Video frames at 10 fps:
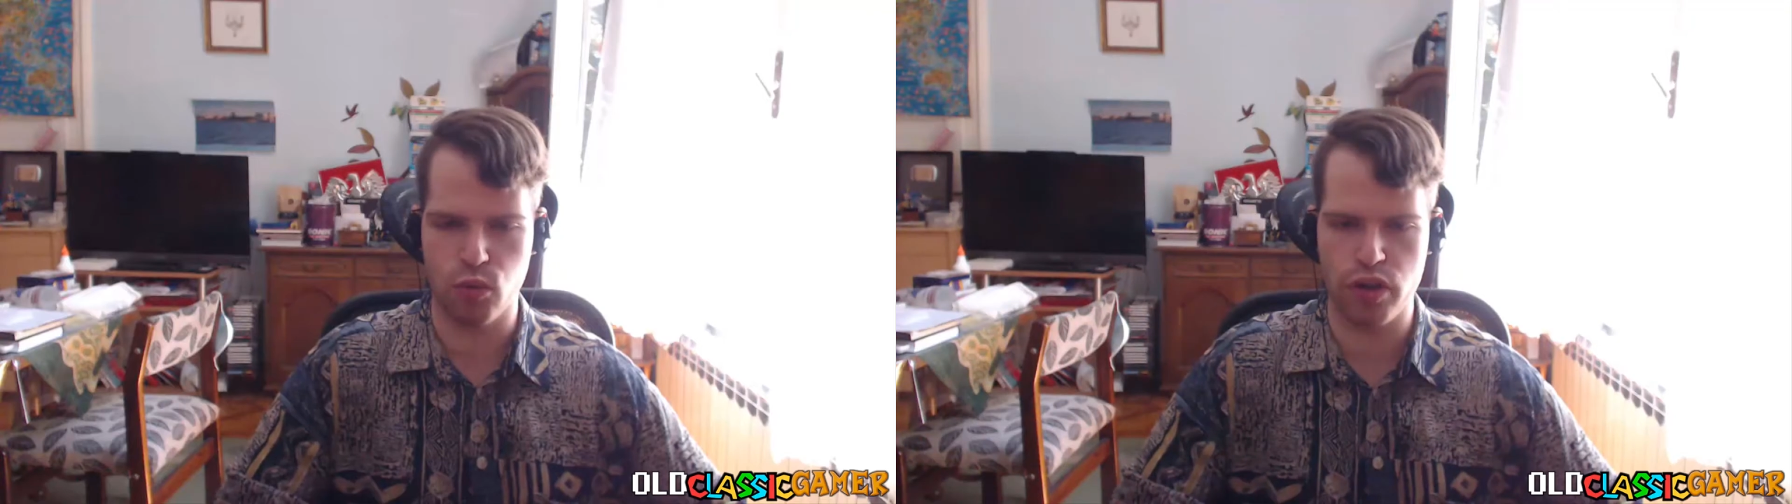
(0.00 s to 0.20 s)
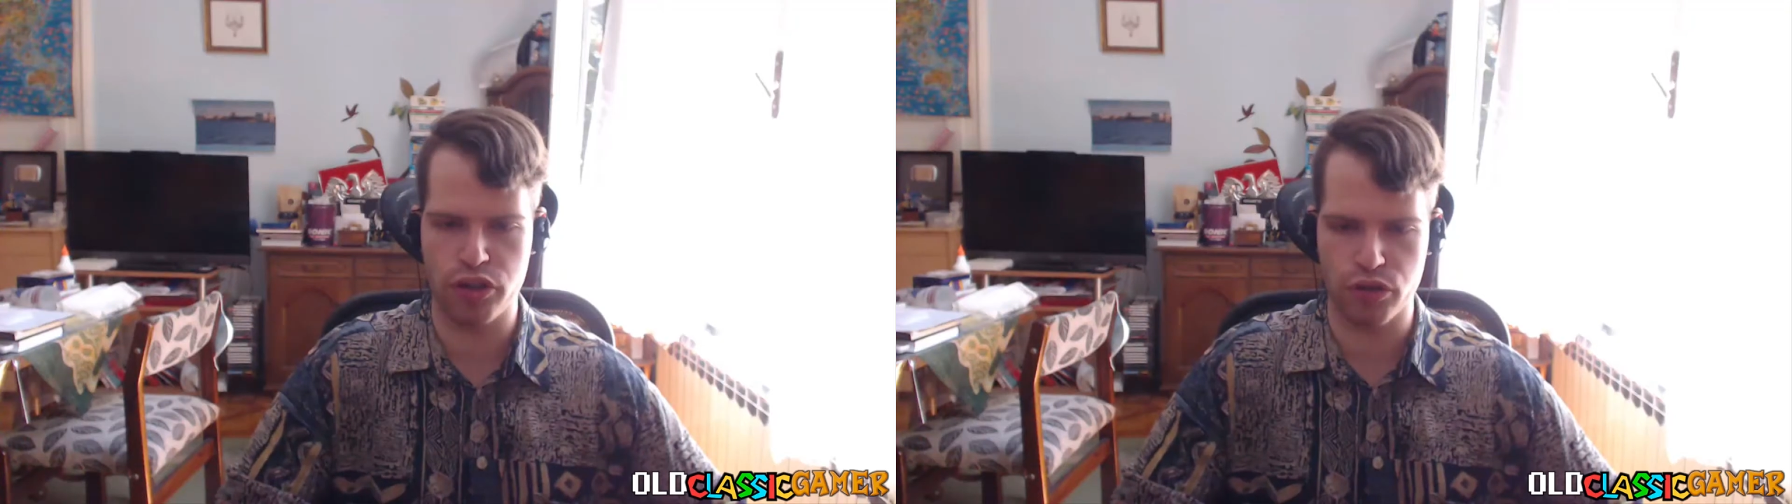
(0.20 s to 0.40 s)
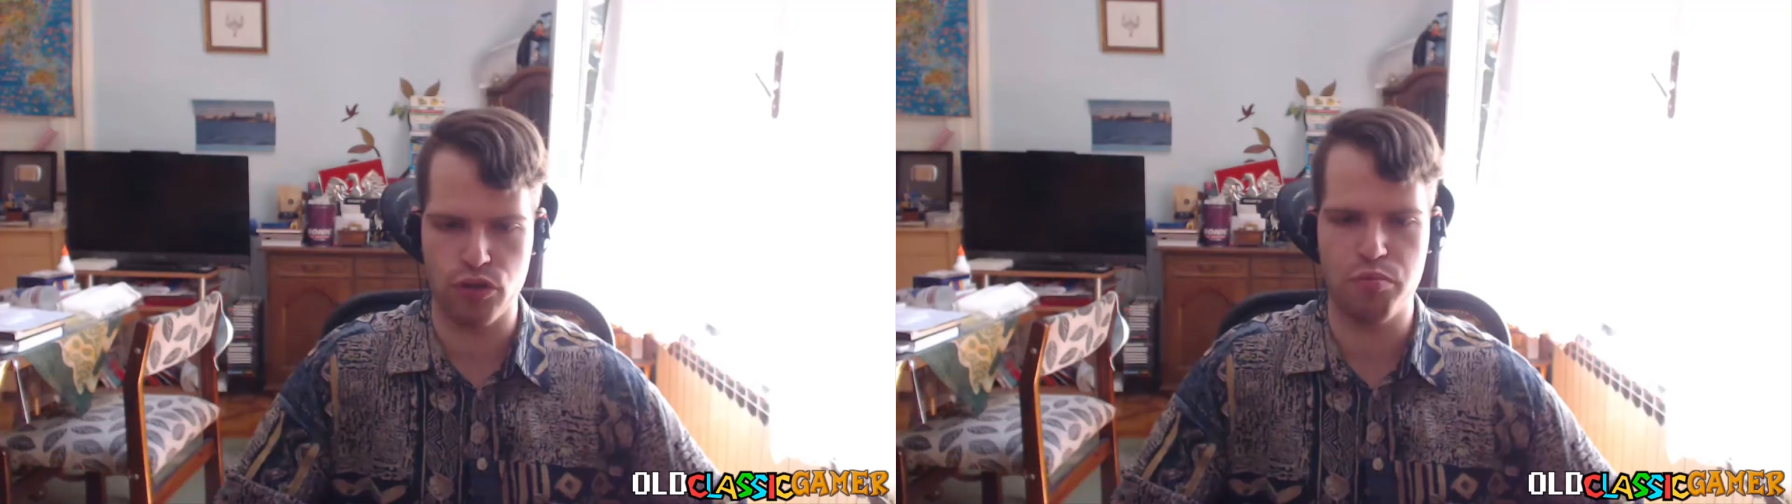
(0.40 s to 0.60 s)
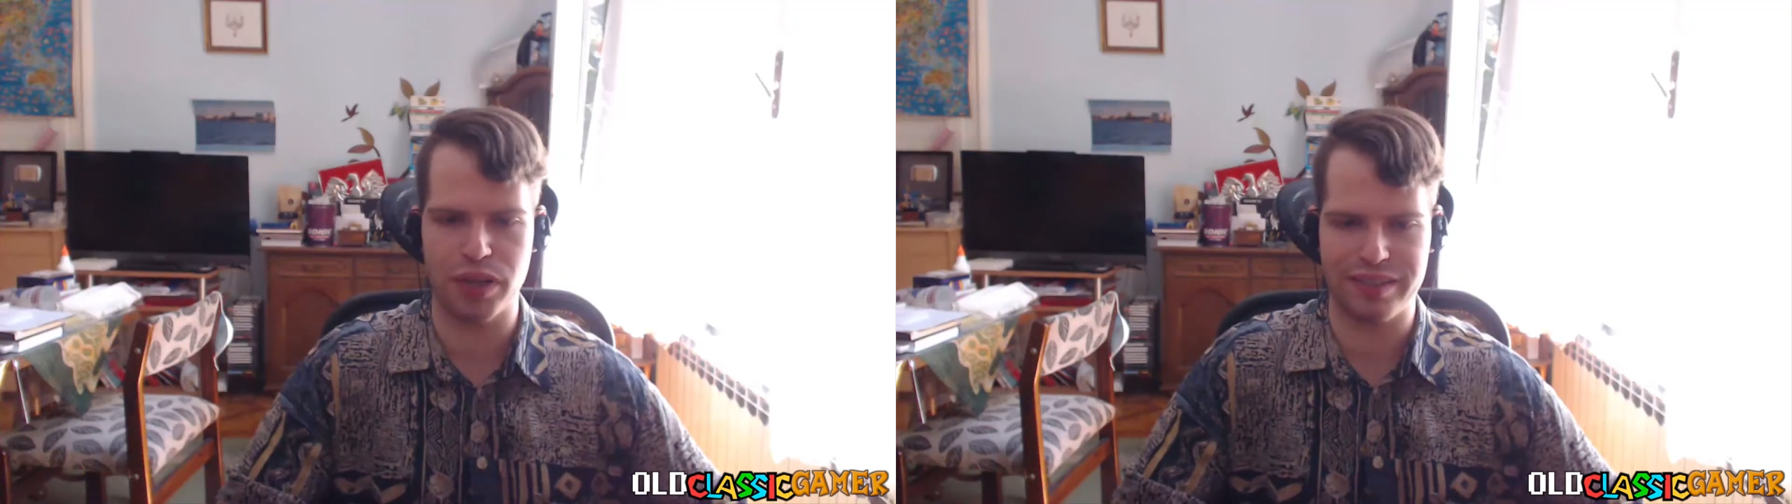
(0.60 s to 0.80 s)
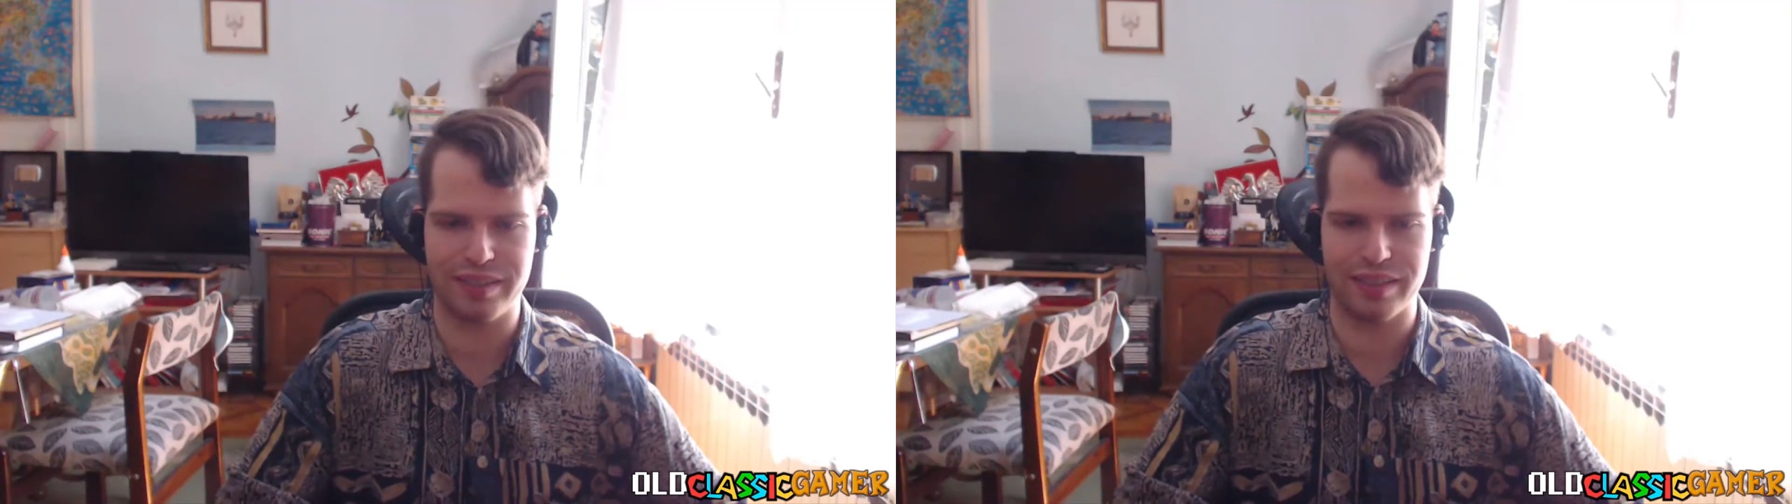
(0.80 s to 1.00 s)
Wii U,
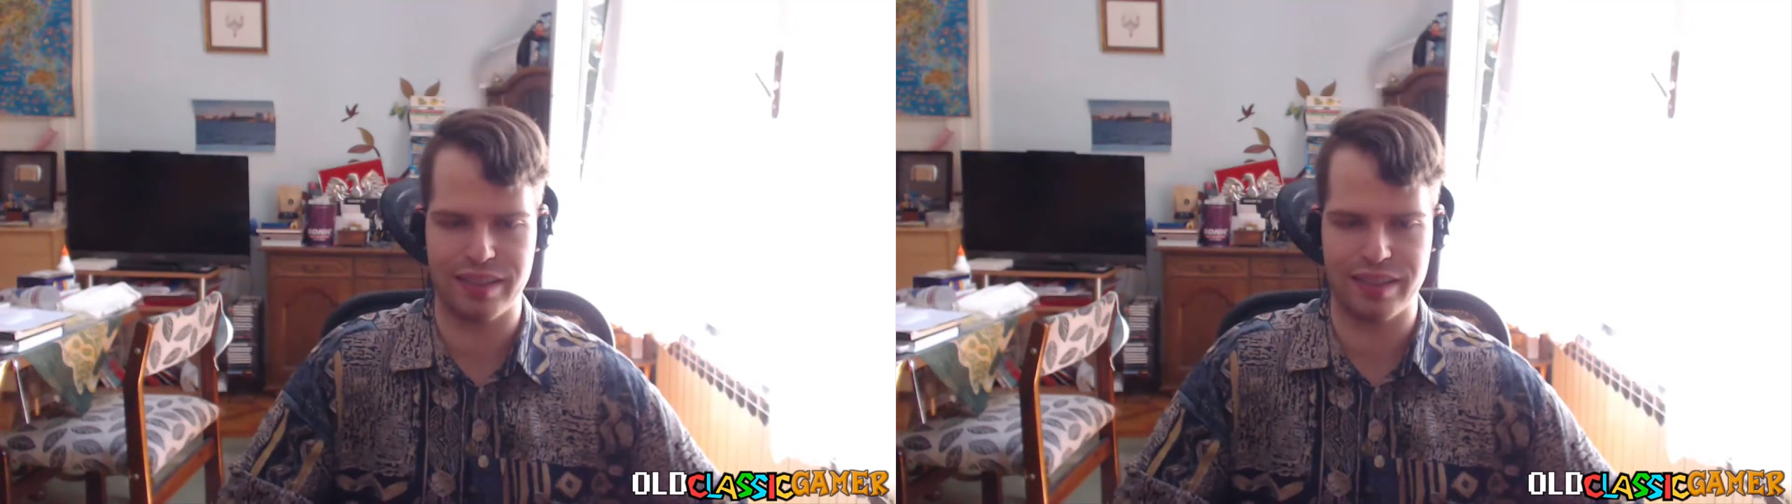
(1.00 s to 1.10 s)
but uh,